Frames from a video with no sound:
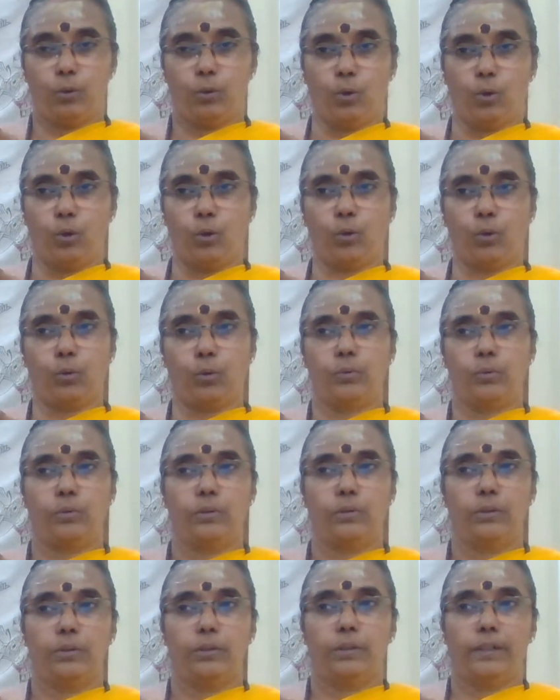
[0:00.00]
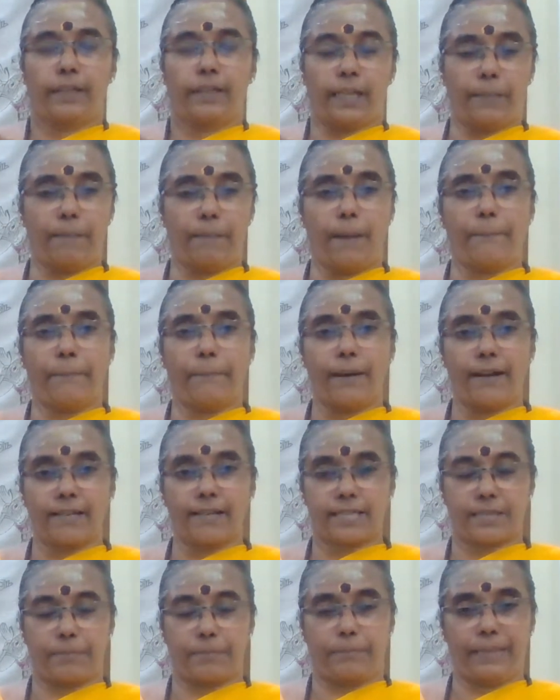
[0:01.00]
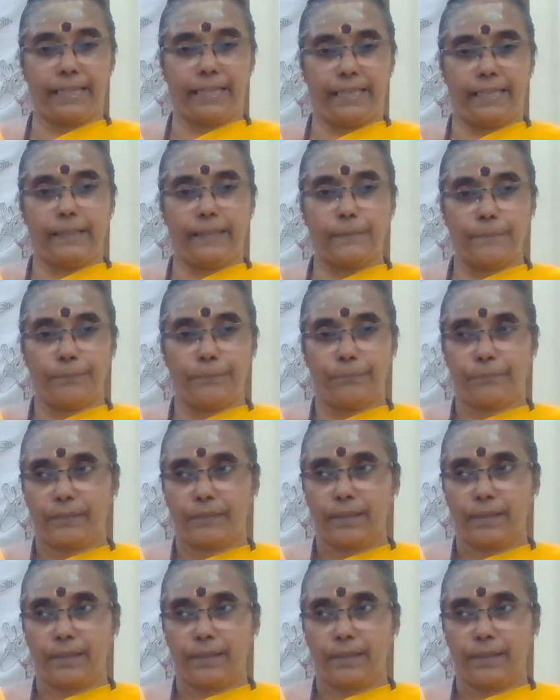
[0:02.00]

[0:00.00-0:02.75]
who remembers me,